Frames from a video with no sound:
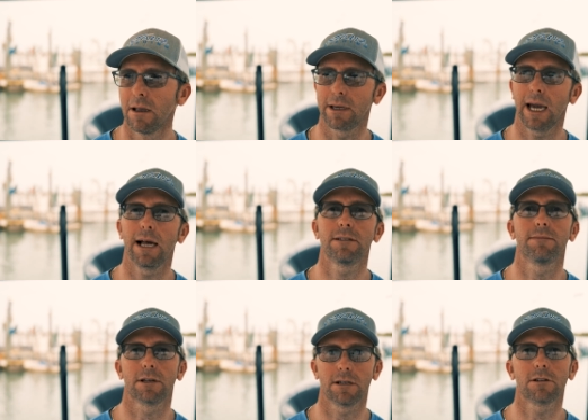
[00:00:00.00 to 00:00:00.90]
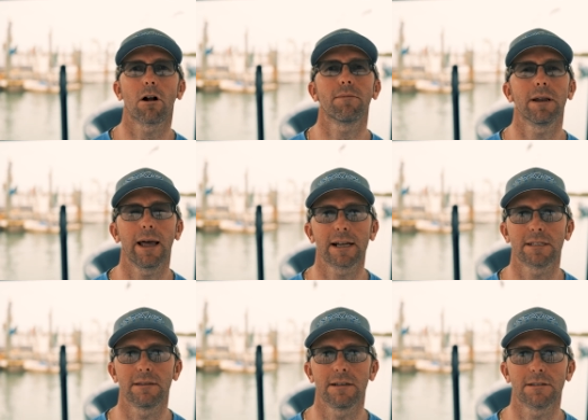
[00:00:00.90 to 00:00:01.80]
We had some good tarpon
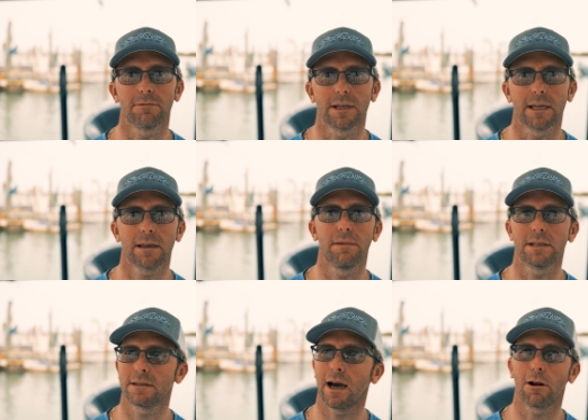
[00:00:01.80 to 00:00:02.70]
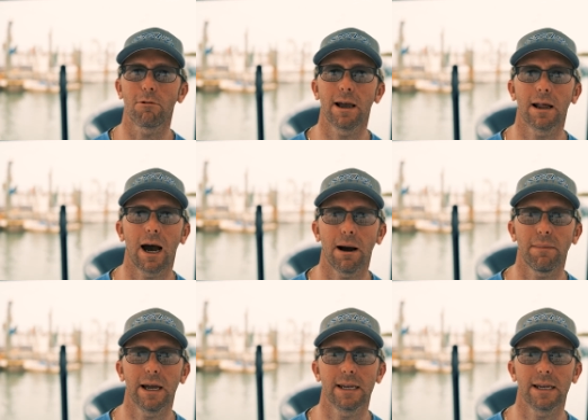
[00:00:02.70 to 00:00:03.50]
action this week. It's not red hot by